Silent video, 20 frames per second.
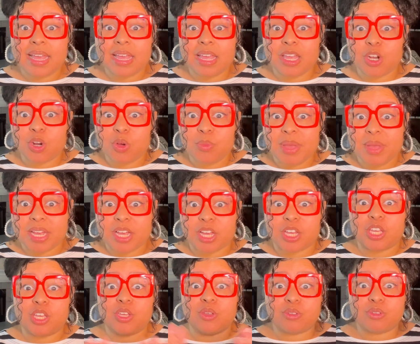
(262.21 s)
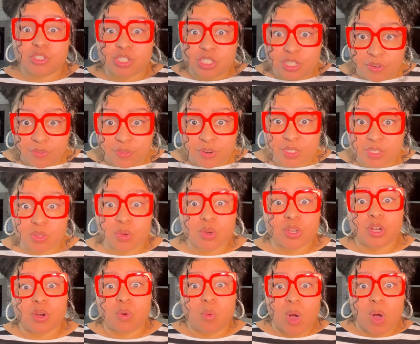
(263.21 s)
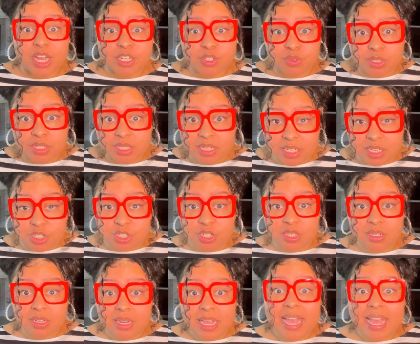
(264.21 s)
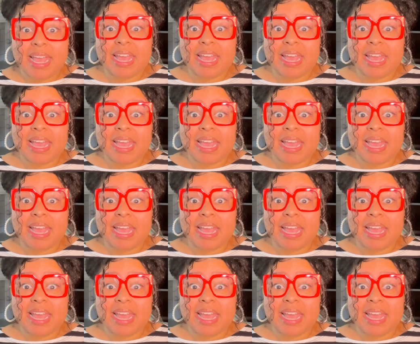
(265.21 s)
it'll make a huge difference on your watch retention.